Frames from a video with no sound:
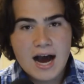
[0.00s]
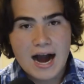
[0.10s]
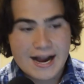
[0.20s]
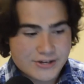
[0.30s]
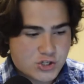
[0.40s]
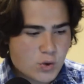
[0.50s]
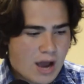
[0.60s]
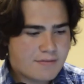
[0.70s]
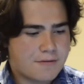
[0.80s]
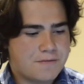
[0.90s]
I do
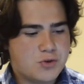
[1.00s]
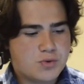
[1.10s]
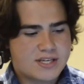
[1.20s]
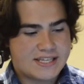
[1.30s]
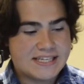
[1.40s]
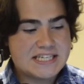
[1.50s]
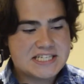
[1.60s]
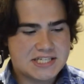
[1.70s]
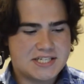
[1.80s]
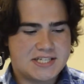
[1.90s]
have a few keys
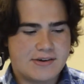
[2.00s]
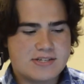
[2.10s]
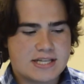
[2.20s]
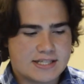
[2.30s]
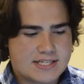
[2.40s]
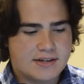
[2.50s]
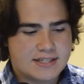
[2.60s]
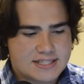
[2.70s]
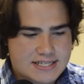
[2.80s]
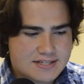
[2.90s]
to the series that the
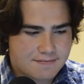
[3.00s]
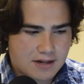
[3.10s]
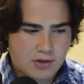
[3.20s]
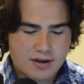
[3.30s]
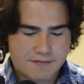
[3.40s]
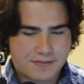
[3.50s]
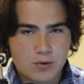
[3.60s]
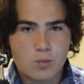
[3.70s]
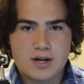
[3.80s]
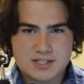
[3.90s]
Celtics need to follow if they
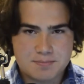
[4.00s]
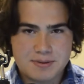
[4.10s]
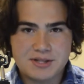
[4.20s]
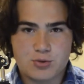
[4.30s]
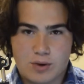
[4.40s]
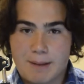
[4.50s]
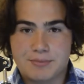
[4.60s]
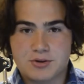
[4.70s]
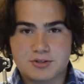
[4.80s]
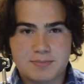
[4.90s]
want to beat the
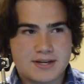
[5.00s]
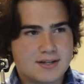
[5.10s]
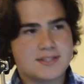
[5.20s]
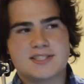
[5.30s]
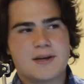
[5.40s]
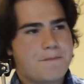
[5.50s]
Raptors, because